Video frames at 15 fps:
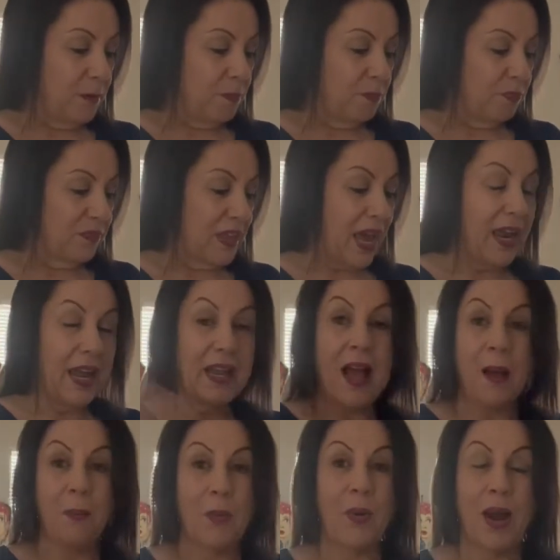then I
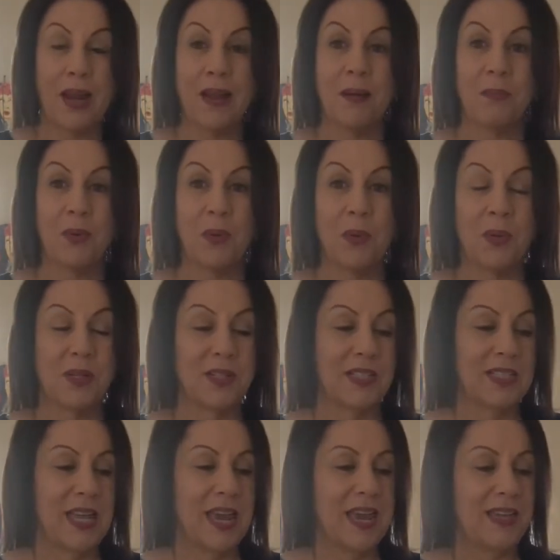got more
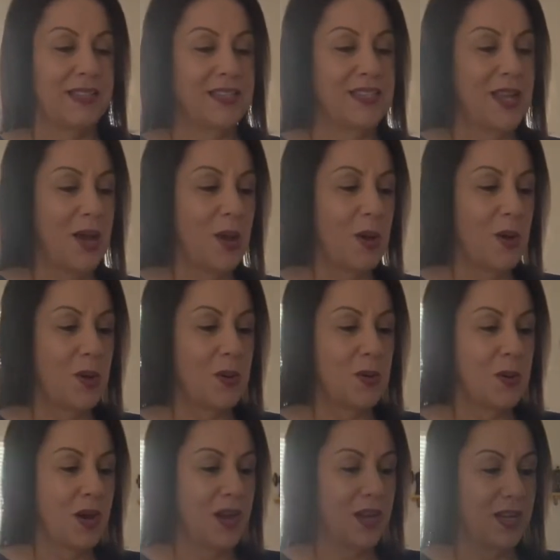orders. And
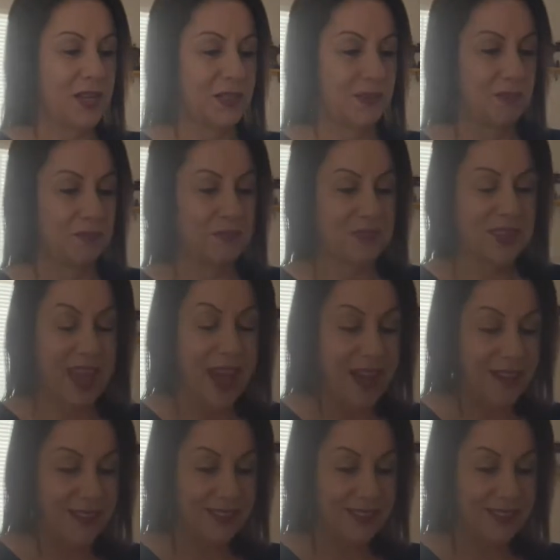so yeah,